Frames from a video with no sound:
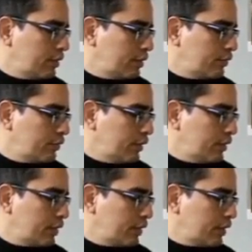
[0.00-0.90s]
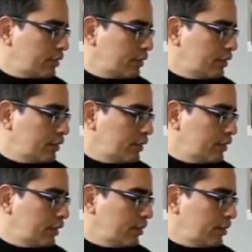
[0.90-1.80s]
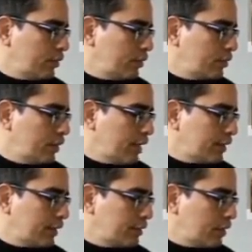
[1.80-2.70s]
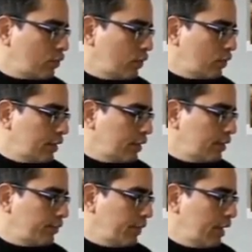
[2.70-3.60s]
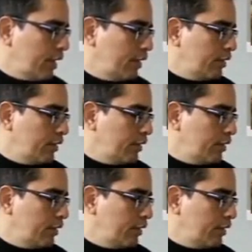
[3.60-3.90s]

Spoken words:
Next, we press the 6th fret on the 3rd string,